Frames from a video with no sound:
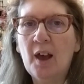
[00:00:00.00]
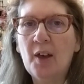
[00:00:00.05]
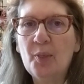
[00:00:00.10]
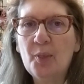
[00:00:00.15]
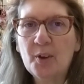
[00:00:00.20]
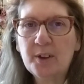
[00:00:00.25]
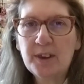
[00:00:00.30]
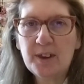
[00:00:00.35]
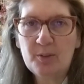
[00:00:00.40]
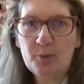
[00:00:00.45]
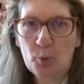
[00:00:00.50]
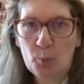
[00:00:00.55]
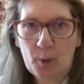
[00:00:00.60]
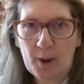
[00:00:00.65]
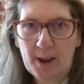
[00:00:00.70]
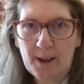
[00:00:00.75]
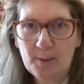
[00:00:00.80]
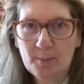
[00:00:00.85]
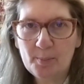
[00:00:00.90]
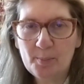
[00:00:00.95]
the
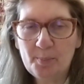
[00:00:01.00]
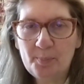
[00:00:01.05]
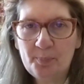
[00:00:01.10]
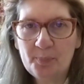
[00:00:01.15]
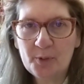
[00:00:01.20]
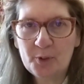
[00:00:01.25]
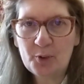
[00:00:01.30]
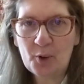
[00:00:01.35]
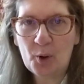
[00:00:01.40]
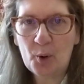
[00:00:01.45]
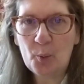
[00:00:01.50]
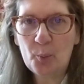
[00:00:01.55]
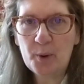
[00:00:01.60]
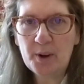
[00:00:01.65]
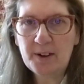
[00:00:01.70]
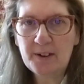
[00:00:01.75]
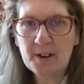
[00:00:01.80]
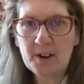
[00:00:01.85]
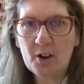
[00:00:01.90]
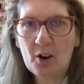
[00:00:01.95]
giveaway. So
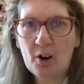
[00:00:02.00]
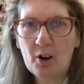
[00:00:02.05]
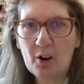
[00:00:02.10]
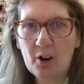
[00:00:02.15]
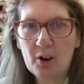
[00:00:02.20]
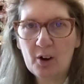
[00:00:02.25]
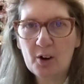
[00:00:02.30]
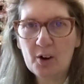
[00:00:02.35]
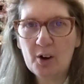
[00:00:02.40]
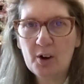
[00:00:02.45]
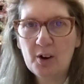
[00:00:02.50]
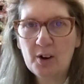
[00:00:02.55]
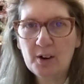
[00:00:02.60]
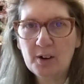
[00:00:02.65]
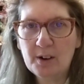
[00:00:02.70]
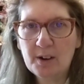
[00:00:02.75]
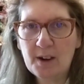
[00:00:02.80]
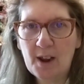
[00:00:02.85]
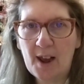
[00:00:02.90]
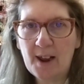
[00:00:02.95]
we did our
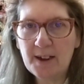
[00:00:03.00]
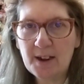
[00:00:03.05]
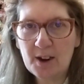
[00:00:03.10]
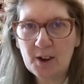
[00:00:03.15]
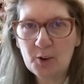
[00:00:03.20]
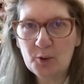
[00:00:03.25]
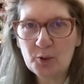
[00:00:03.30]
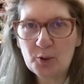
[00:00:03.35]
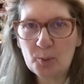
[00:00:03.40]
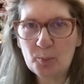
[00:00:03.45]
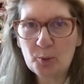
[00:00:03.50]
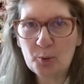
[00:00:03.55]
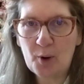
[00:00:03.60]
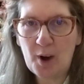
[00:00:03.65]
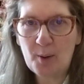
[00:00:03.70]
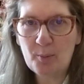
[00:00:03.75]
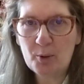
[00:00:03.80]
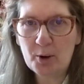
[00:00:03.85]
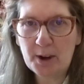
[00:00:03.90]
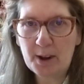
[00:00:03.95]
900
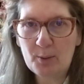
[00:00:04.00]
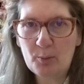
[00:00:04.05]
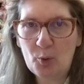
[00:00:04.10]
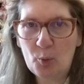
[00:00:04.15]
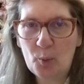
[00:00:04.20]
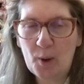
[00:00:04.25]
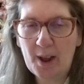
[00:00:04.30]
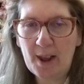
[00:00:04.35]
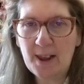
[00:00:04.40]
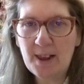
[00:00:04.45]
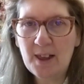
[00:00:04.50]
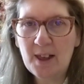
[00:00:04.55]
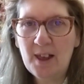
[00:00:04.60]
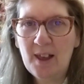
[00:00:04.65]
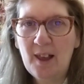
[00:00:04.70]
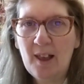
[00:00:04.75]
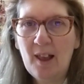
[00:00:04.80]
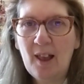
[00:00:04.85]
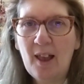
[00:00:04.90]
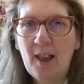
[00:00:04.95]
subscriber giveaway,
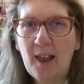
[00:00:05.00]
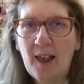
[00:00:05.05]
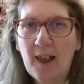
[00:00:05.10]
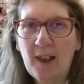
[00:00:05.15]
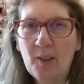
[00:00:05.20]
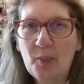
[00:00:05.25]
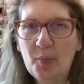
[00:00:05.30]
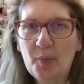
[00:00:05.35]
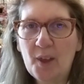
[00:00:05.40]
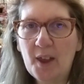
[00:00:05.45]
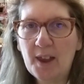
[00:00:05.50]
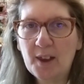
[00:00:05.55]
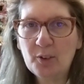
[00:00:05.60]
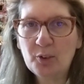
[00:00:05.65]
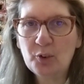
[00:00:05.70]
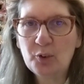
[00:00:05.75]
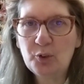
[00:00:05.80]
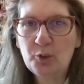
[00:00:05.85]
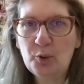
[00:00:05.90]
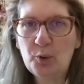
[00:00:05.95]
and
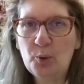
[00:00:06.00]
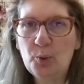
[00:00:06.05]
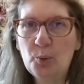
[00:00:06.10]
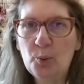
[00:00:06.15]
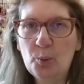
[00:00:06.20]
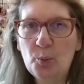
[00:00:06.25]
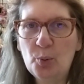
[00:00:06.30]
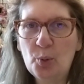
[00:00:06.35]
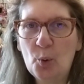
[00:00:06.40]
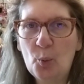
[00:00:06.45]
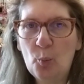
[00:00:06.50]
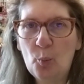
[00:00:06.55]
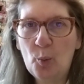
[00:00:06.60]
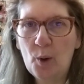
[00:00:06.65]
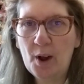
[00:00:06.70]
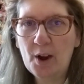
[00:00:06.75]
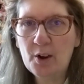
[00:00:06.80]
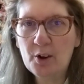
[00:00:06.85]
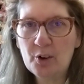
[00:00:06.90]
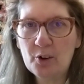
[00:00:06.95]
thanks to the
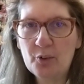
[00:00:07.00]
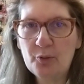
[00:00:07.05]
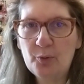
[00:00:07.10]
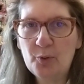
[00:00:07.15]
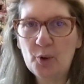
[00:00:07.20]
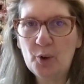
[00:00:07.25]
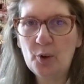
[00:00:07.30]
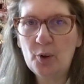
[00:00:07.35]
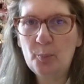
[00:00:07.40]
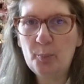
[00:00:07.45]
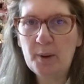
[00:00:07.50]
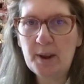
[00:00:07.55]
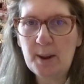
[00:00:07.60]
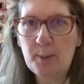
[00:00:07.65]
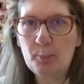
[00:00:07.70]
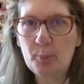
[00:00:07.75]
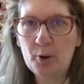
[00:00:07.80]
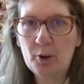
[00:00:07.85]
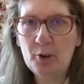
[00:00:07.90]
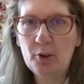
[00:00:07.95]
wonderful
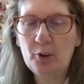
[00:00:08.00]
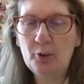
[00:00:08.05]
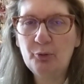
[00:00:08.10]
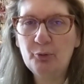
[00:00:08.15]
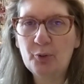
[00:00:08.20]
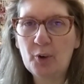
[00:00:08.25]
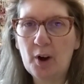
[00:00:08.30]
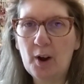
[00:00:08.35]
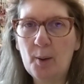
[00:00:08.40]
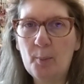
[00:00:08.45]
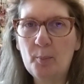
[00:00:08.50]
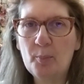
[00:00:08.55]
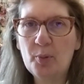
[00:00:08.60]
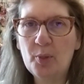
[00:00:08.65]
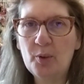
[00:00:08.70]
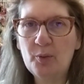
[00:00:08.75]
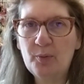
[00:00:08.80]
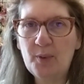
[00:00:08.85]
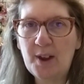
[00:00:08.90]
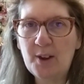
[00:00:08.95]
people from
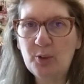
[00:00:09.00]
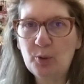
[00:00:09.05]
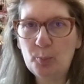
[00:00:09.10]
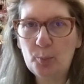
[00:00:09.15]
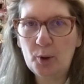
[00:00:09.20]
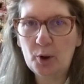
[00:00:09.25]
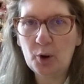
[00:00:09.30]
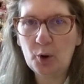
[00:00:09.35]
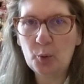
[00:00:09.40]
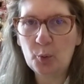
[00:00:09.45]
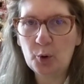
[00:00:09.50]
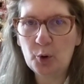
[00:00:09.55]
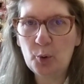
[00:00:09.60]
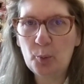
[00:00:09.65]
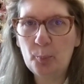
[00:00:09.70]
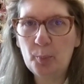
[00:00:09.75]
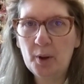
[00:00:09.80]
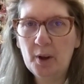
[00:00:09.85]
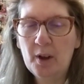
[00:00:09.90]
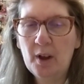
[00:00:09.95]
the Facebook
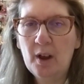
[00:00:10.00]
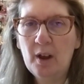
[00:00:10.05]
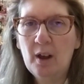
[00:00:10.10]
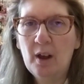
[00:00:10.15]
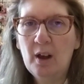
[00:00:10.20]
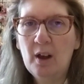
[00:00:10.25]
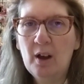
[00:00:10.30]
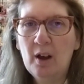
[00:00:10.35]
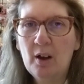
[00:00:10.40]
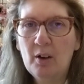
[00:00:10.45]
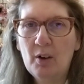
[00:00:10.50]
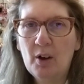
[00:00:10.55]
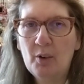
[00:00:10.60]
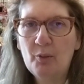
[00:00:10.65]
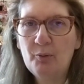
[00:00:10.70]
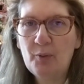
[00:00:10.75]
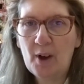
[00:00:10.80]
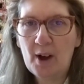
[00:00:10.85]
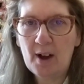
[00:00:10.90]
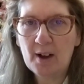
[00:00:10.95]
group
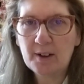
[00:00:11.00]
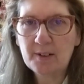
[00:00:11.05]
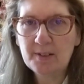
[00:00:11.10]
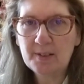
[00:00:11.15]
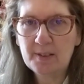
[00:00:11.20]
I